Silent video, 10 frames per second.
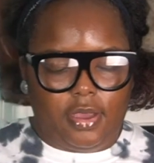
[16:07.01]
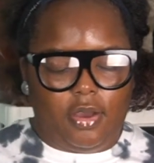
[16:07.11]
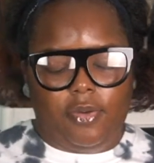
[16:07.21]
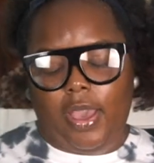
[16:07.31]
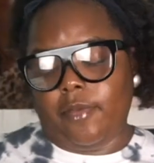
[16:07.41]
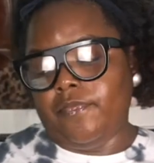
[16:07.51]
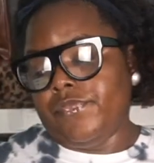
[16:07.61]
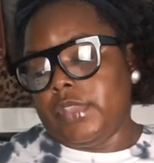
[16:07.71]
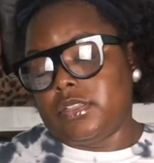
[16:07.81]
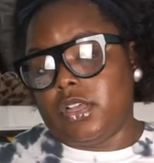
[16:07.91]
Okay,
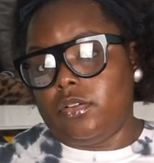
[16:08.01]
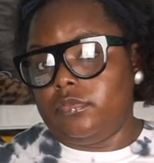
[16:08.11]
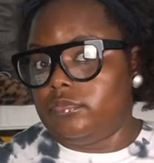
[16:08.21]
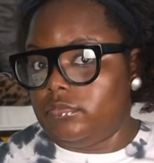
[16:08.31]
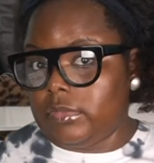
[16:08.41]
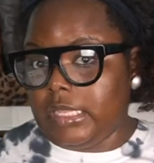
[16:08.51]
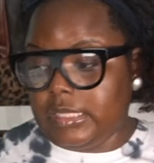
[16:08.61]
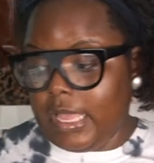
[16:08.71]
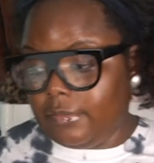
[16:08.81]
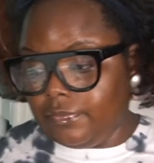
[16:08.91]
so that's
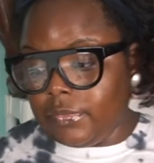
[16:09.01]
it.